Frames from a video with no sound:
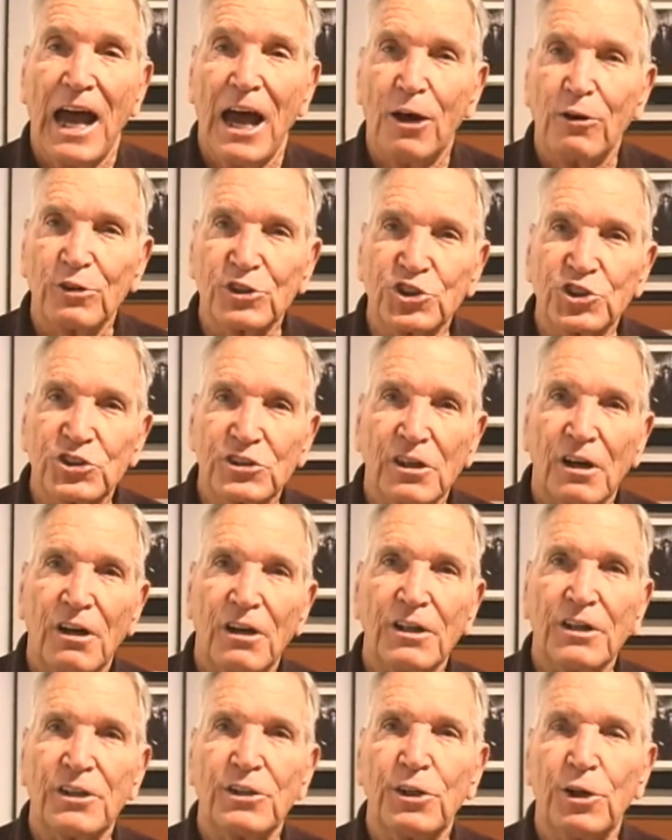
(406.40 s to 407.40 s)
how it
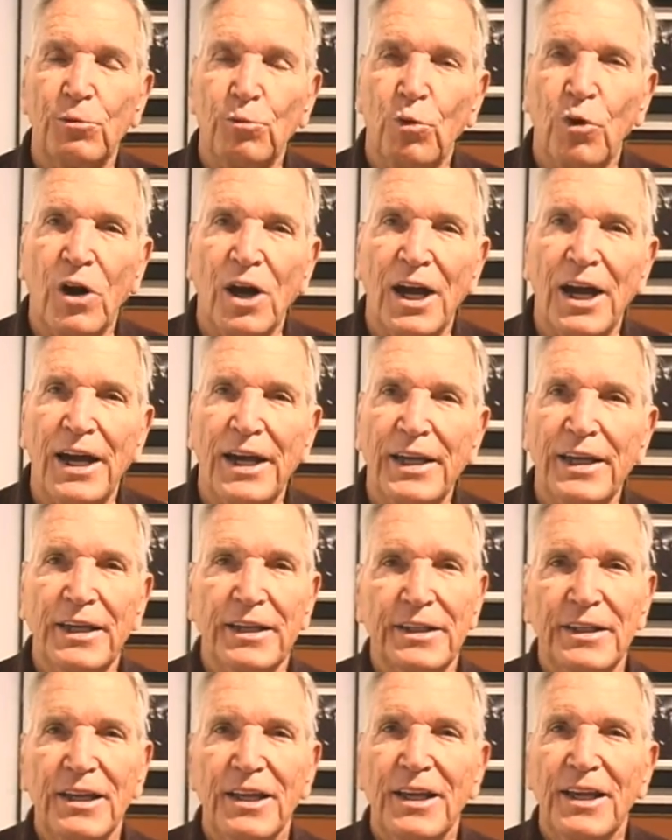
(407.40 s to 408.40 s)
started and why
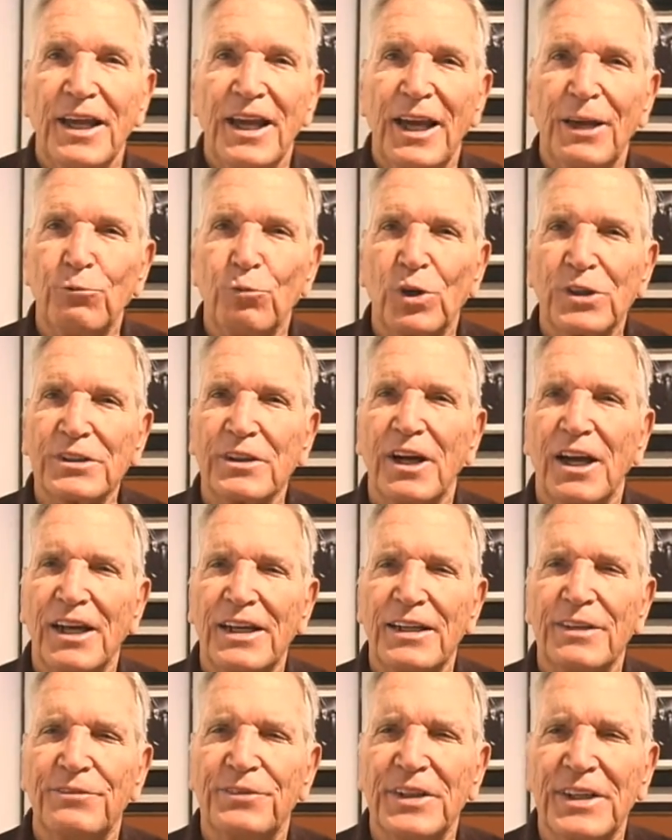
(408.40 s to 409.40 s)
and, and what
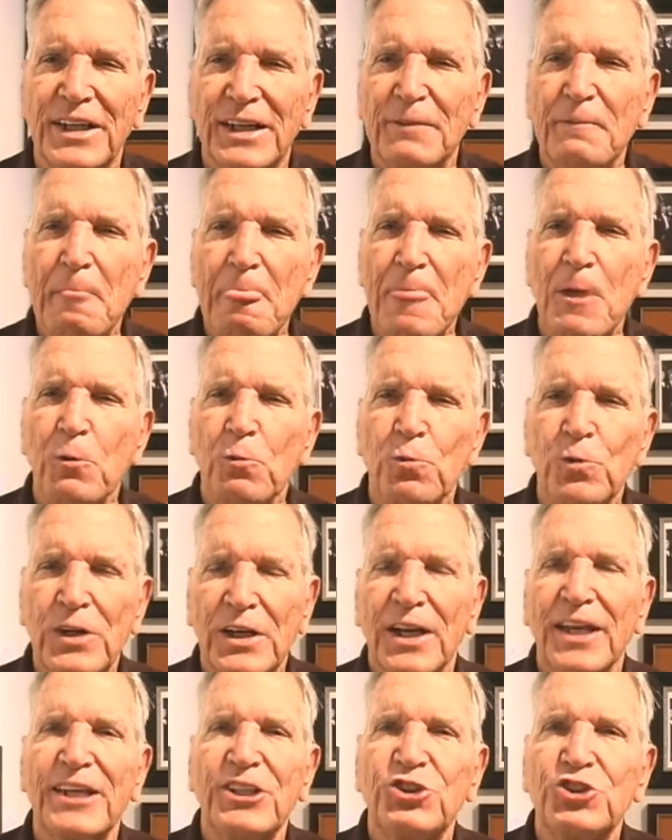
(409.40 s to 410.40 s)
kind of a
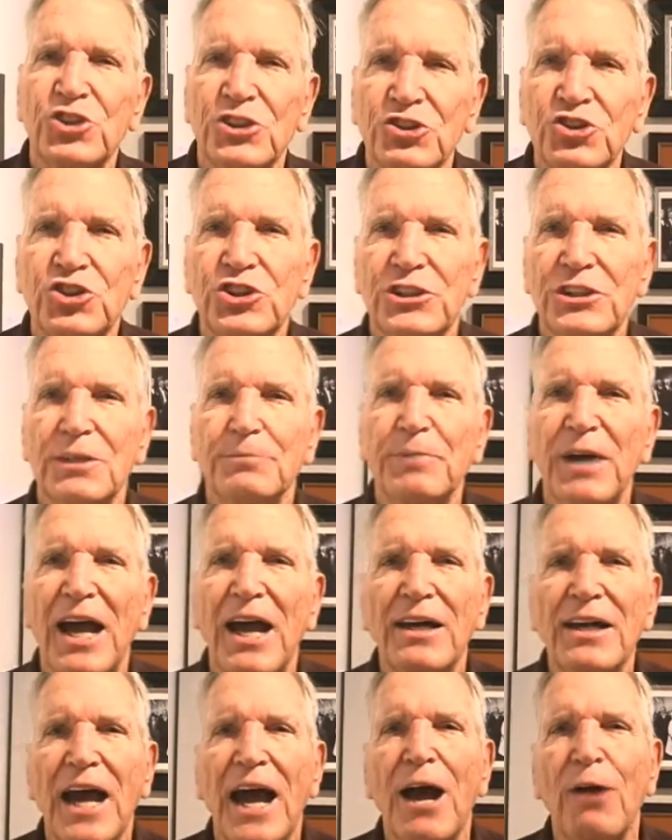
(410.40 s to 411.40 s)
relationship,
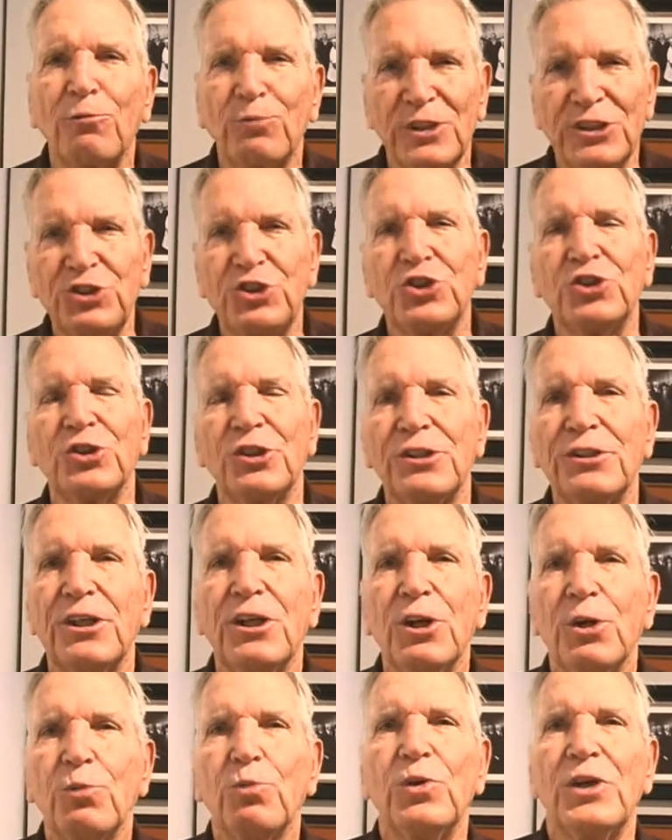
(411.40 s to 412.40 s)
how, how we
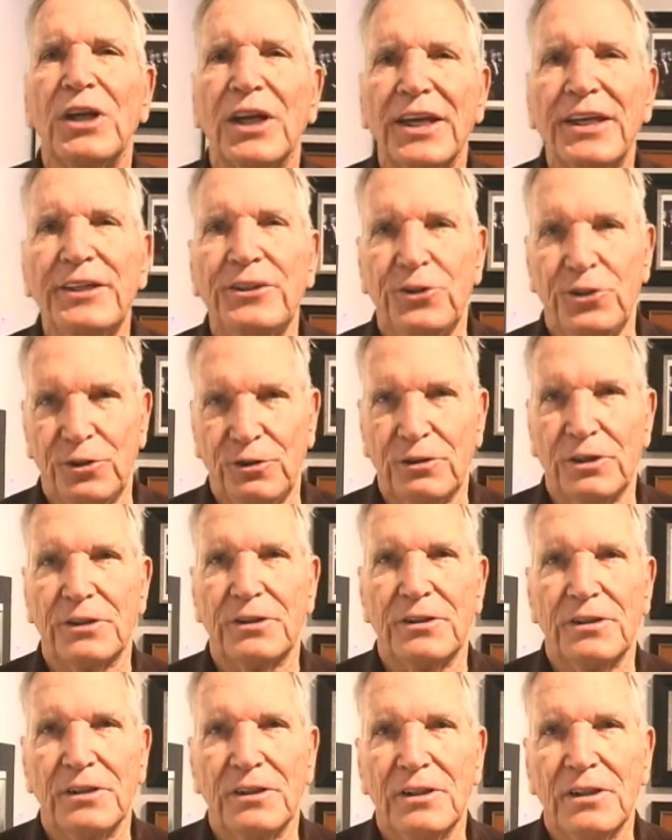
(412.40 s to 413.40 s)
should relate to
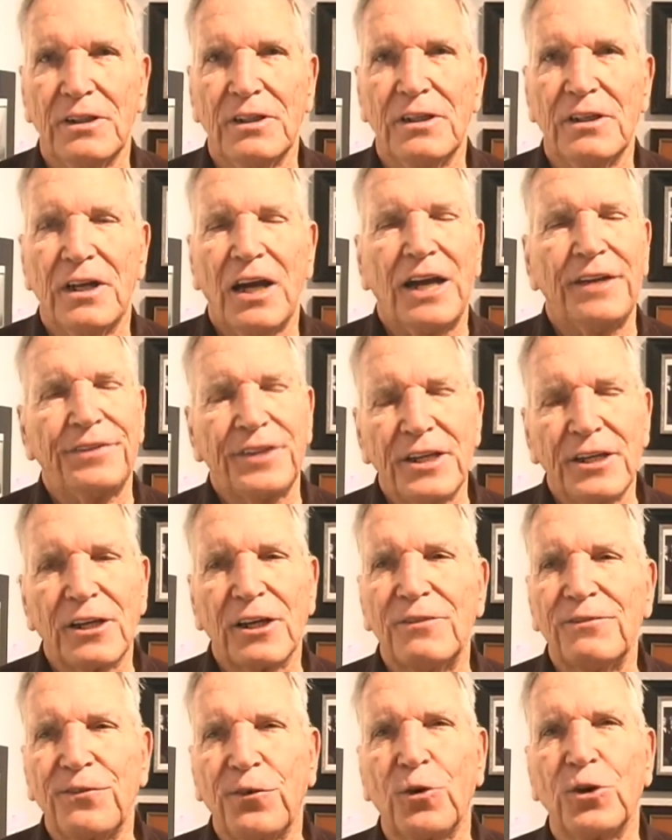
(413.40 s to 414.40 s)
it. I
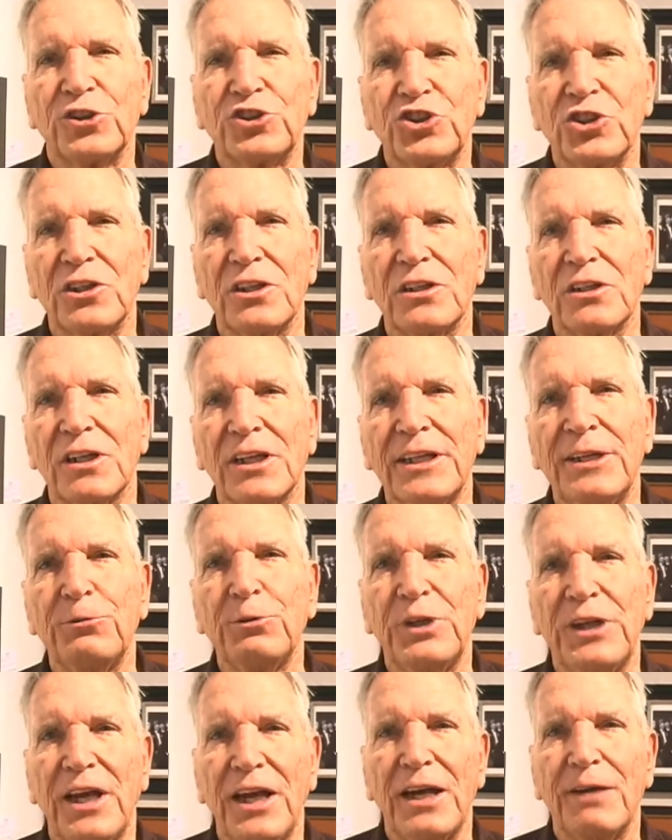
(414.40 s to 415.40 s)
think
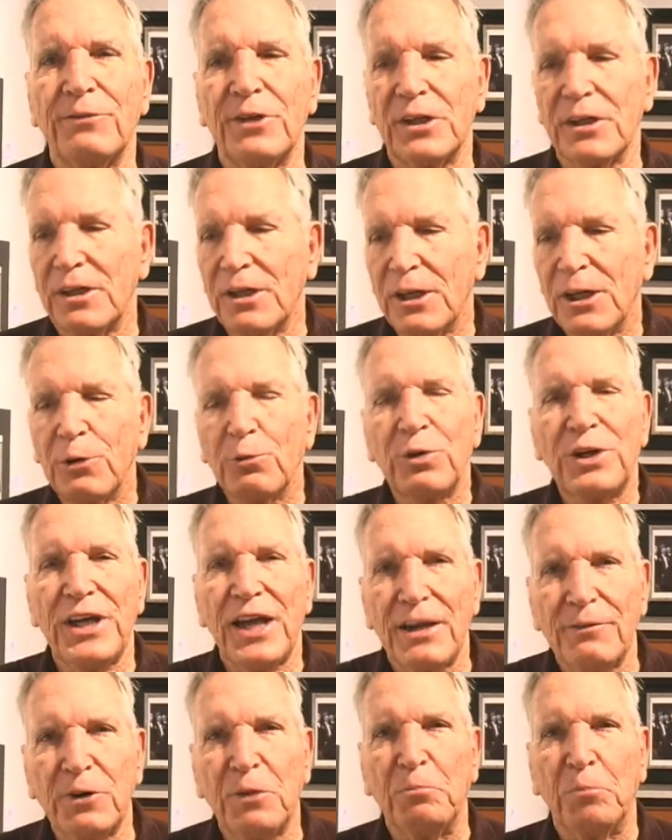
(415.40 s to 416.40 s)
unfortunately we have a
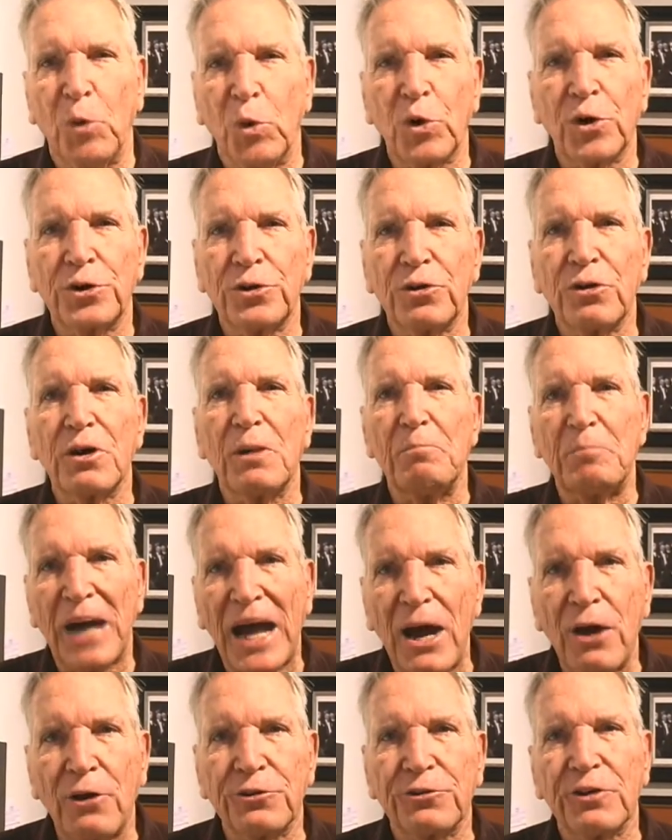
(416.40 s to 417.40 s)
we have a border, a
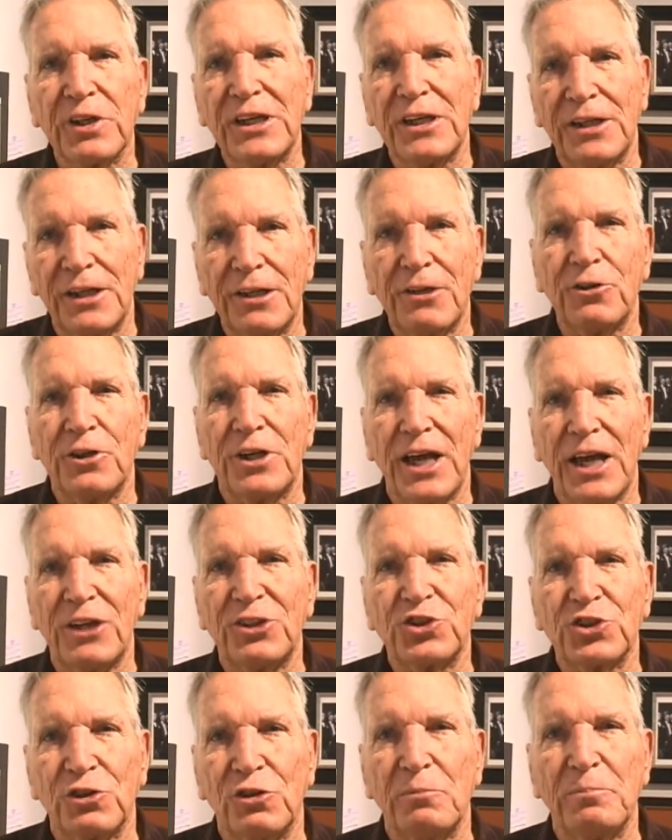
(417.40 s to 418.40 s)
boundary, an
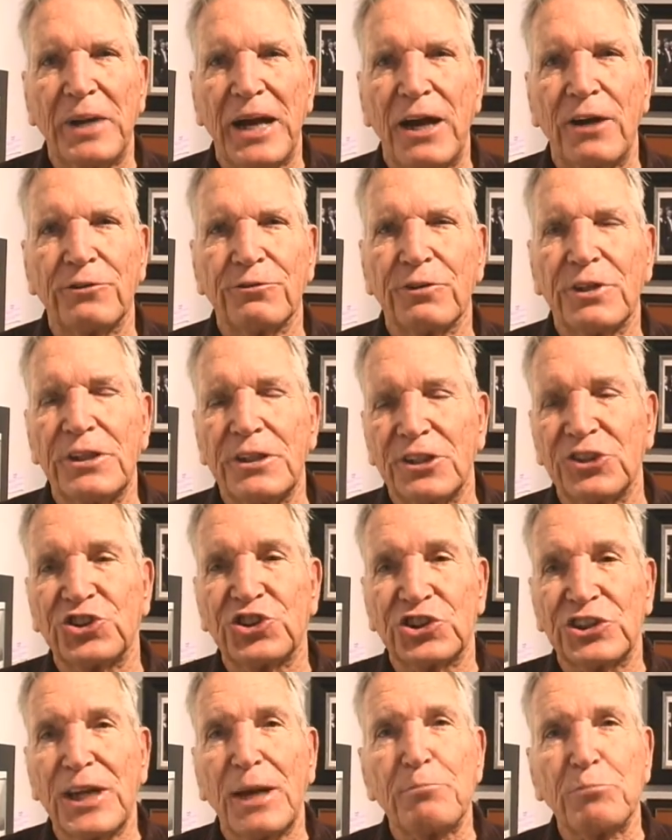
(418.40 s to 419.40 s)
international boundary that
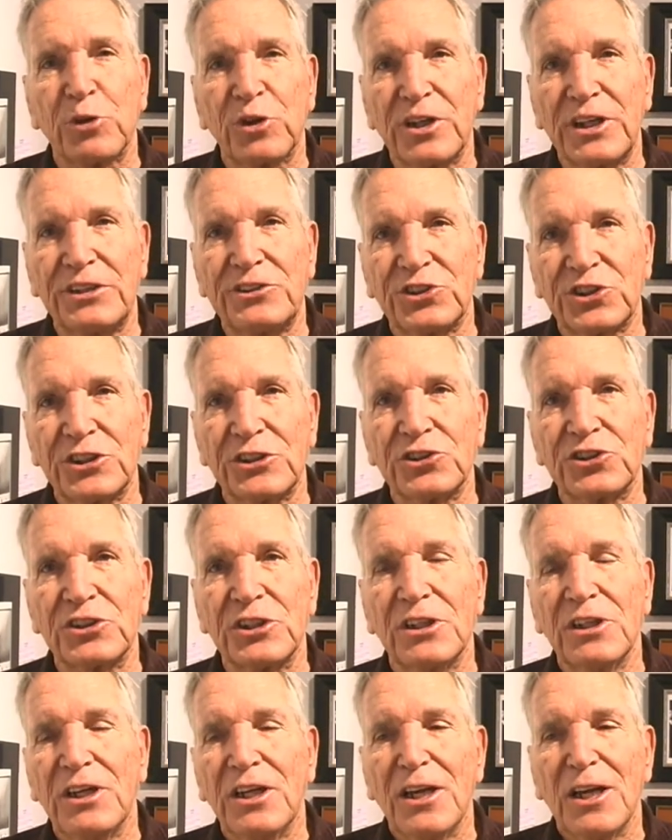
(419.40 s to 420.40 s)
separates
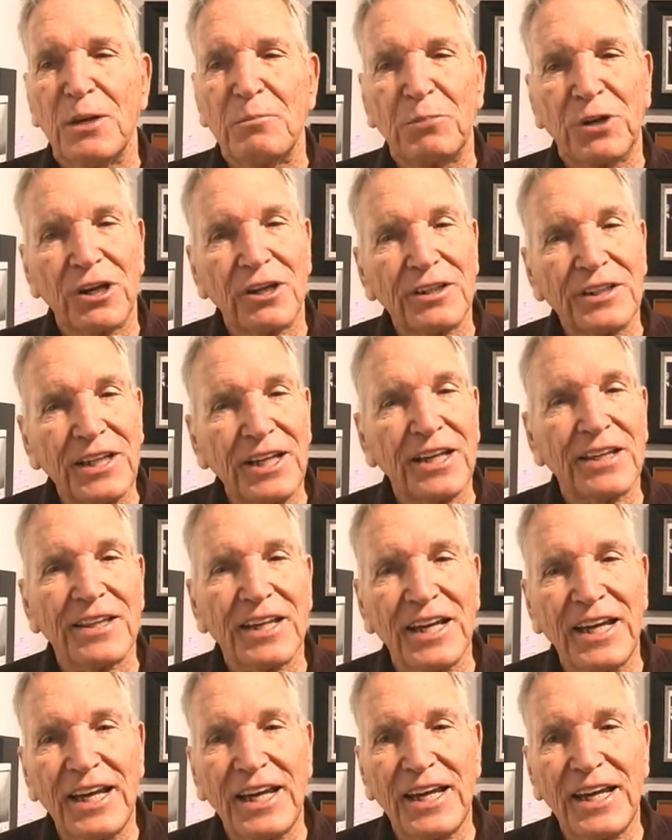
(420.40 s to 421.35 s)
us. But on the other